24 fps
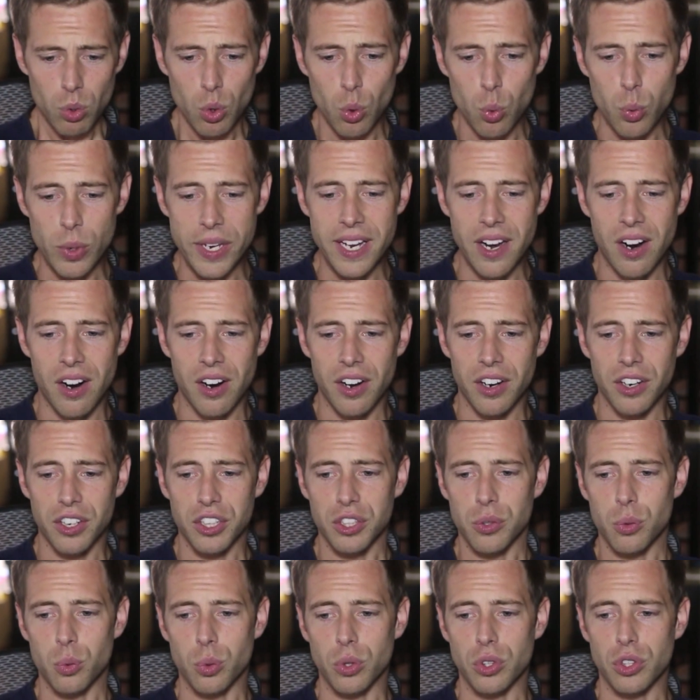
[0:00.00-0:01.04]

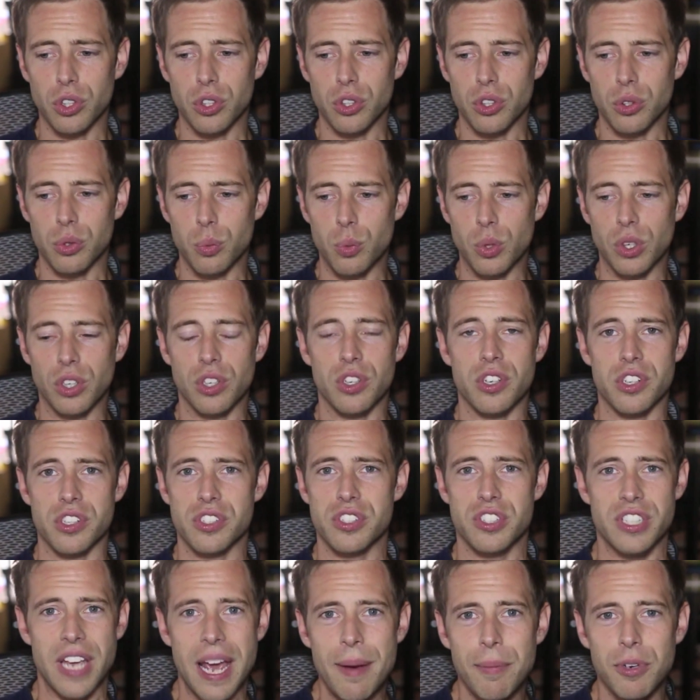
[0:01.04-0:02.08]

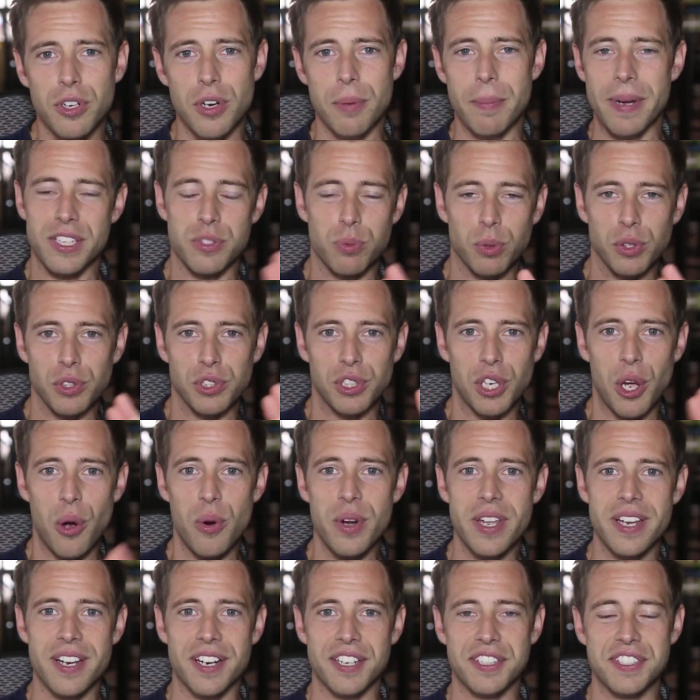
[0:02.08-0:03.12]
It's chemical based. We're
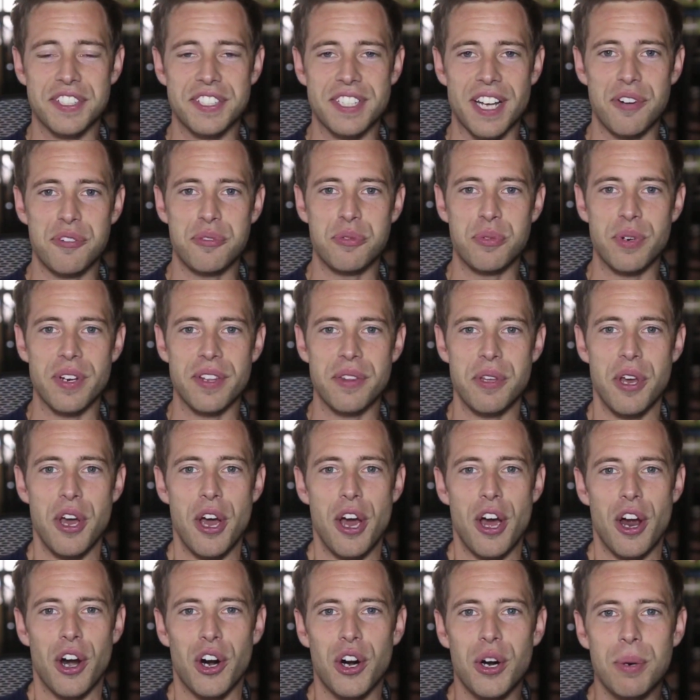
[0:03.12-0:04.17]
loading our stuff with
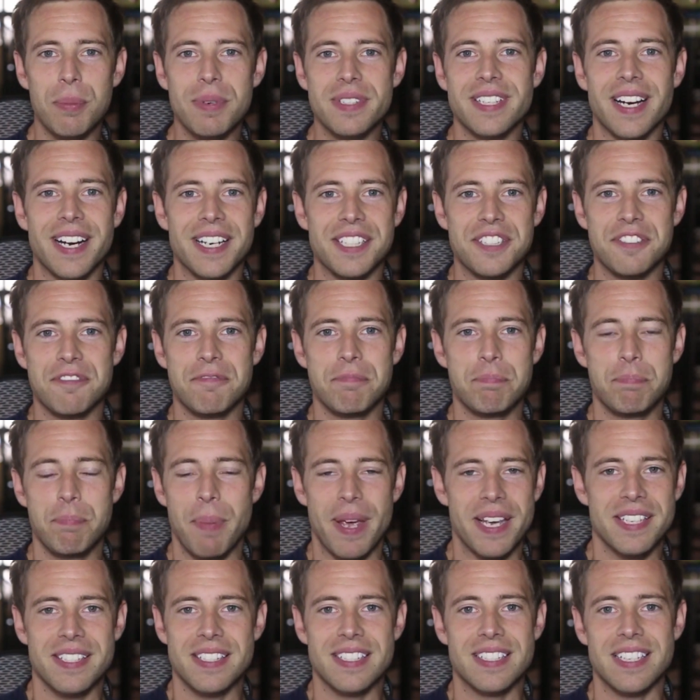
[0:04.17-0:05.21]
herbicides,
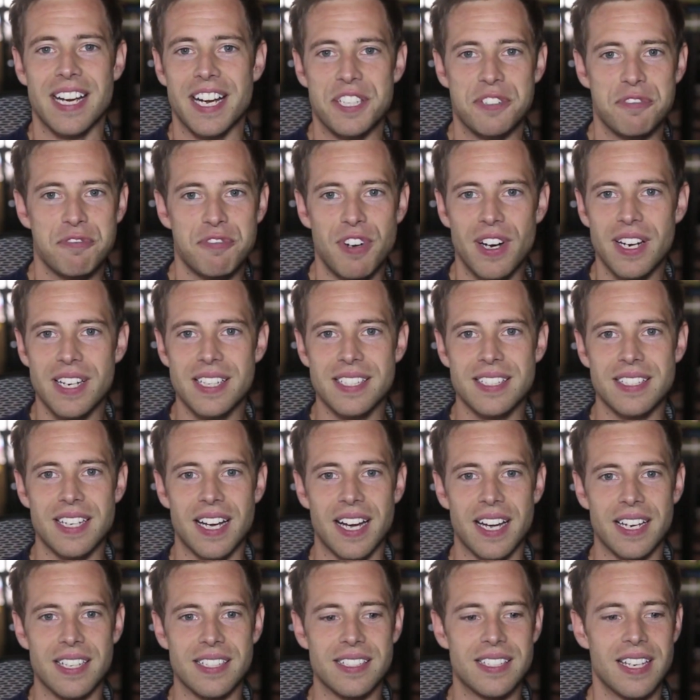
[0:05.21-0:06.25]
pesticides,
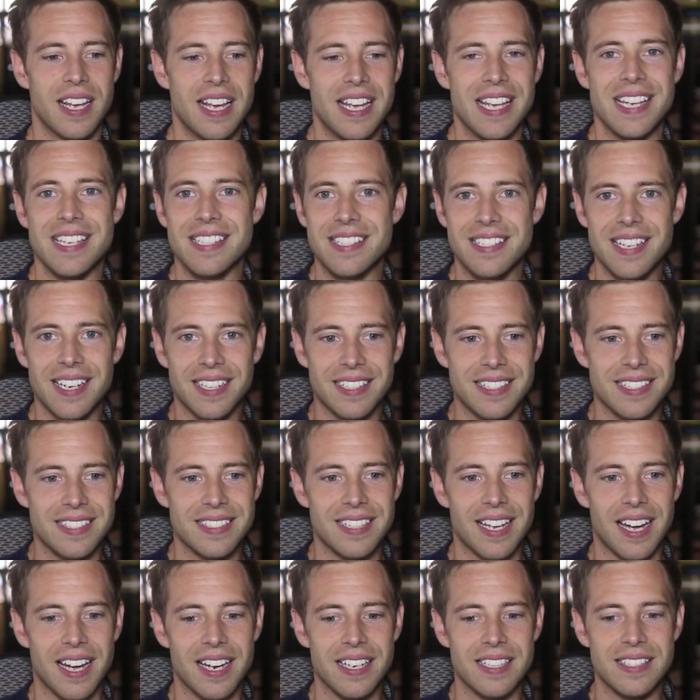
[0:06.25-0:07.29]
fungicides,
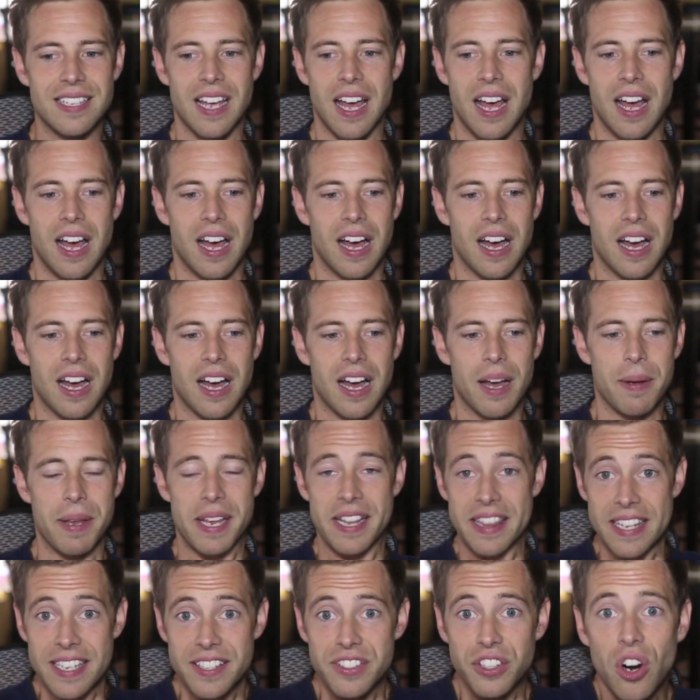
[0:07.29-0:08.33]
insecticides,
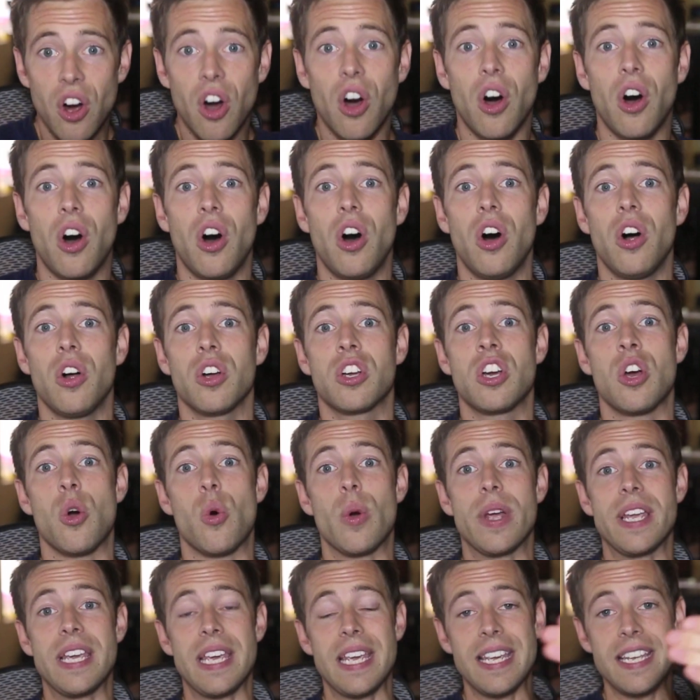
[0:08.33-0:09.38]
and these are all
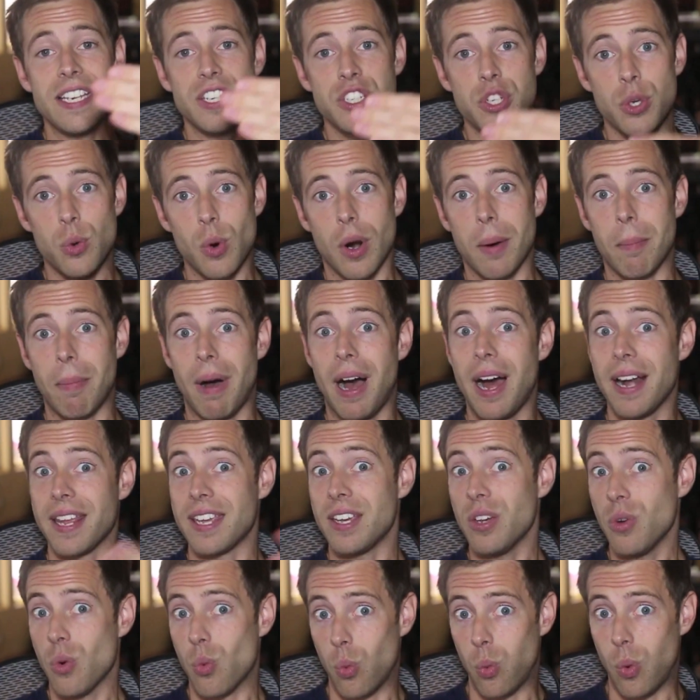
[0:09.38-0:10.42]
going into our
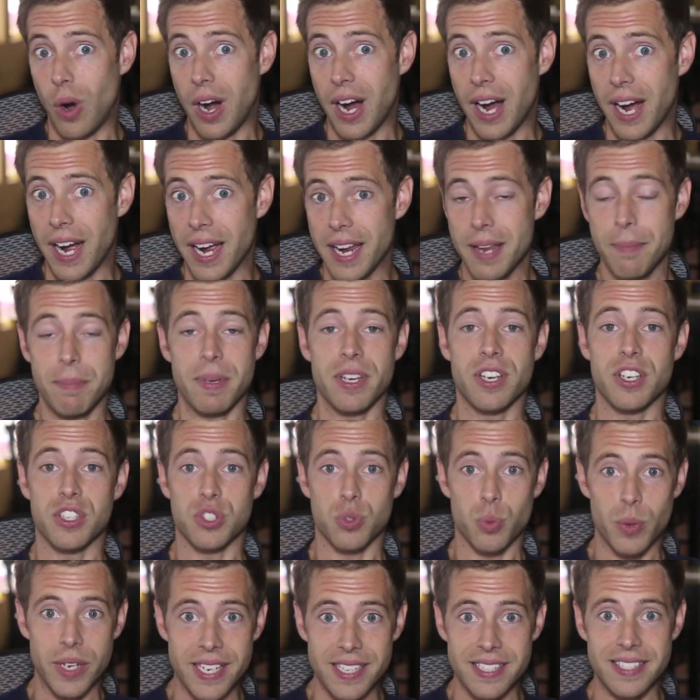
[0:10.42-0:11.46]
body. Why?
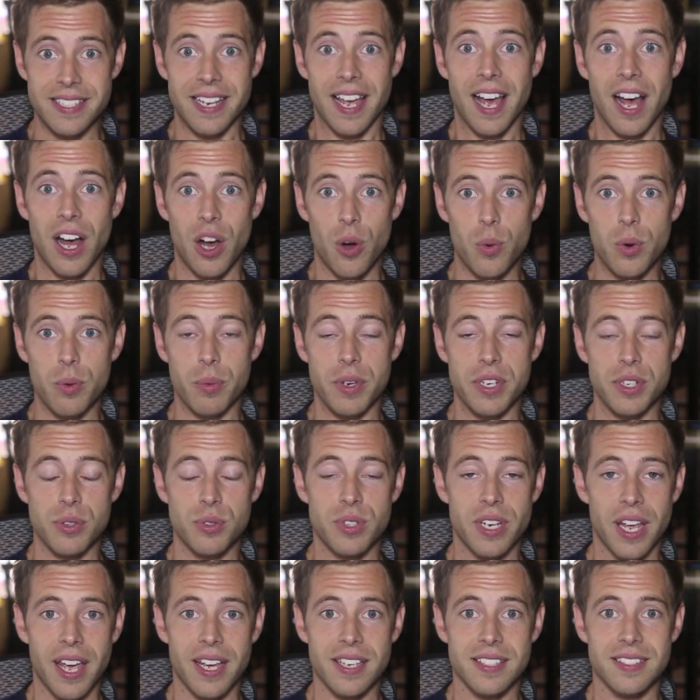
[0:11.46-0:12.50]
Because we can tell when we do
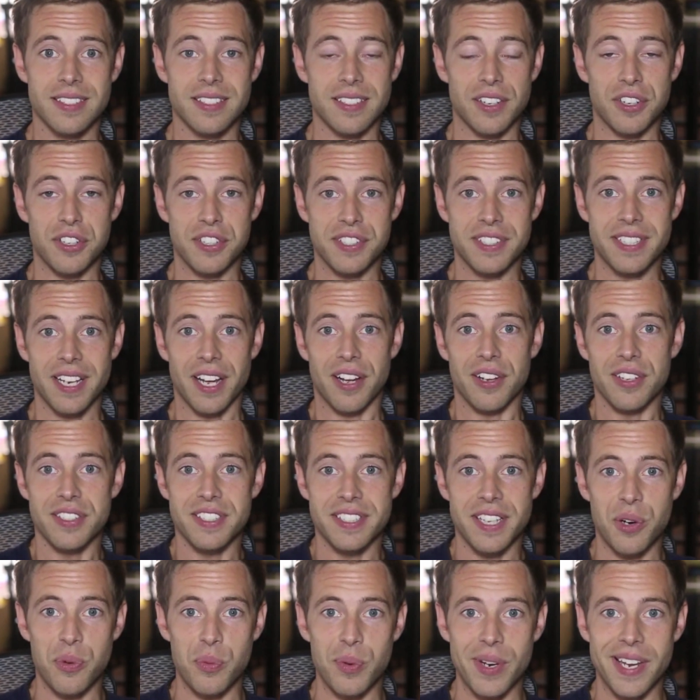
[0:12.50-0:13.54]
tests on our
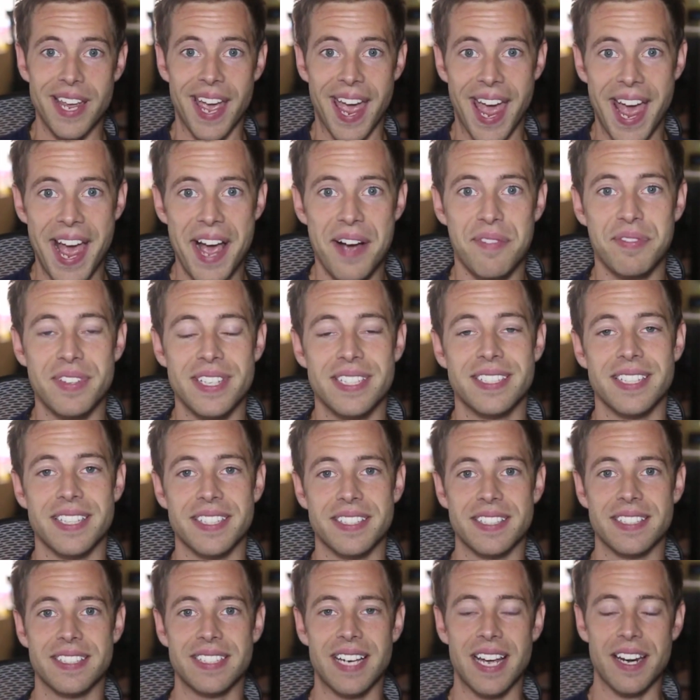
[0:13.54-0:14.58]
cells that we have these
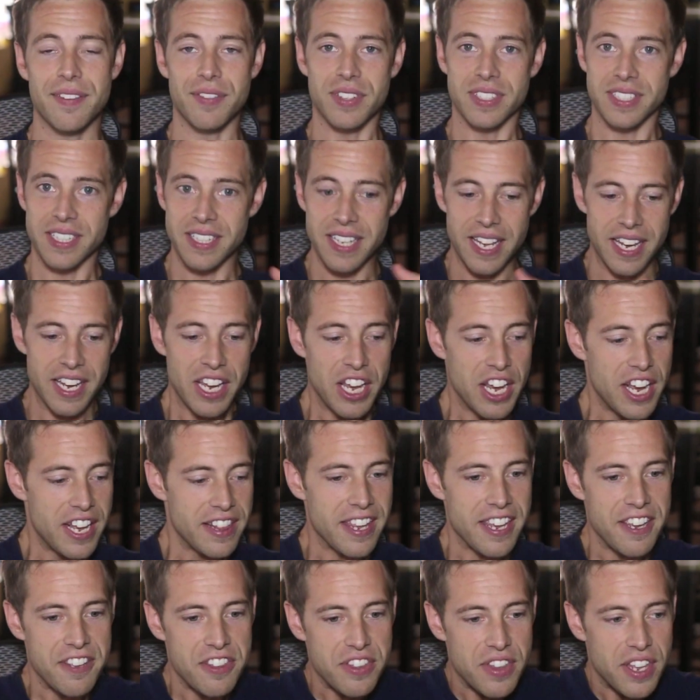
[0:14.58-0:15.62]
things inside of us, and
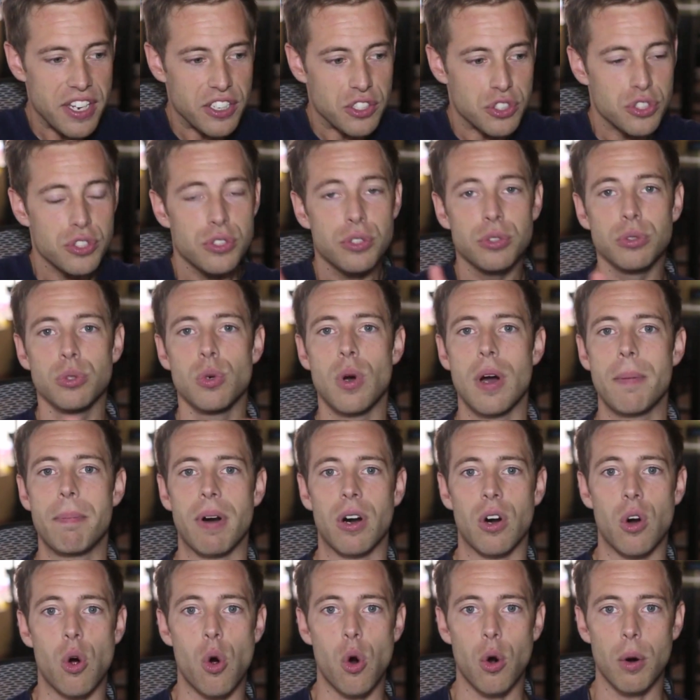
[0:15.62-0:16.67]
they screw up
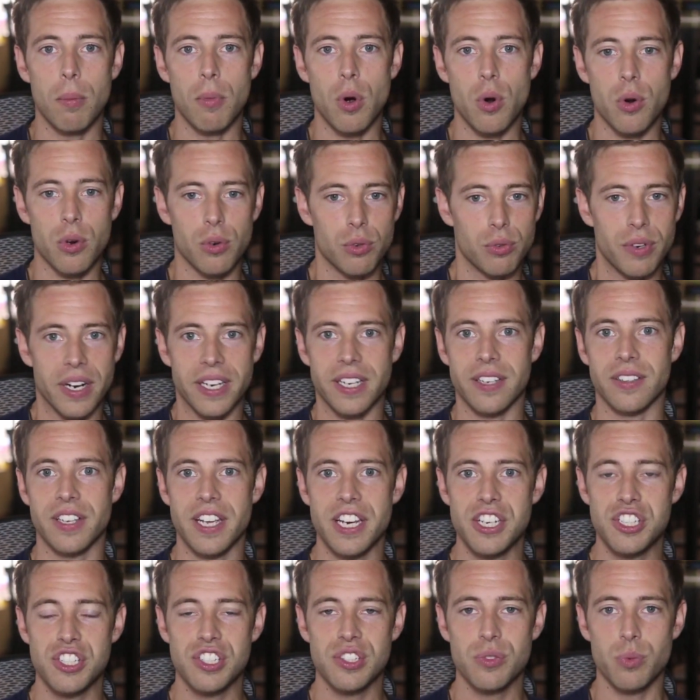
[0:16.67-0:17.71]
our hormonal
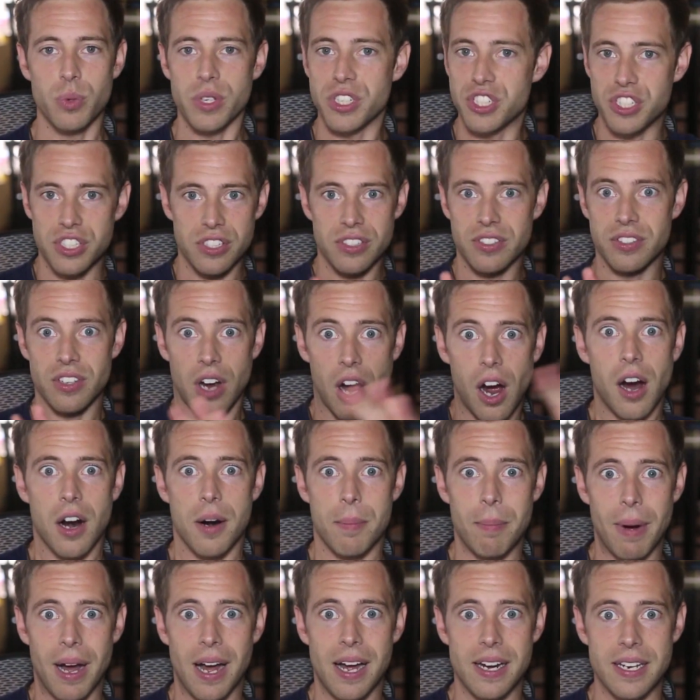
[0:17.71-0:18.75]
regulation, which is
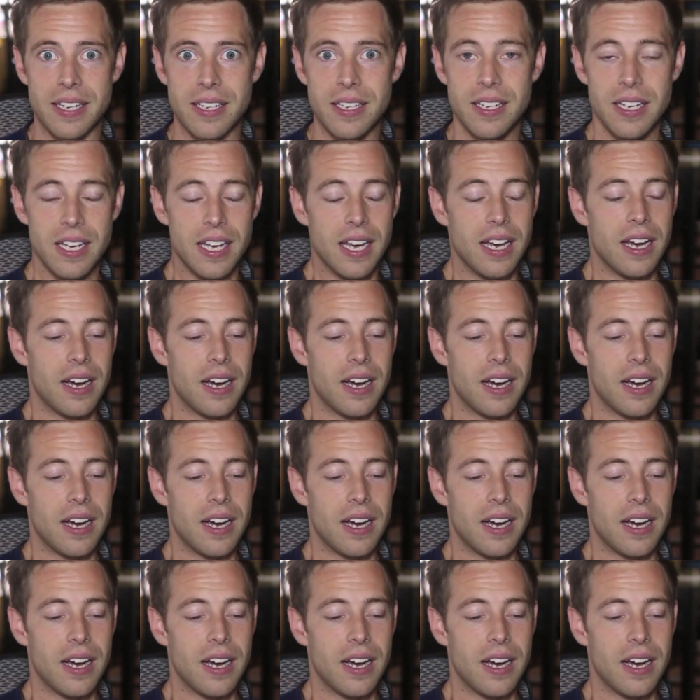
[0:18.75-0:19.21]
our body,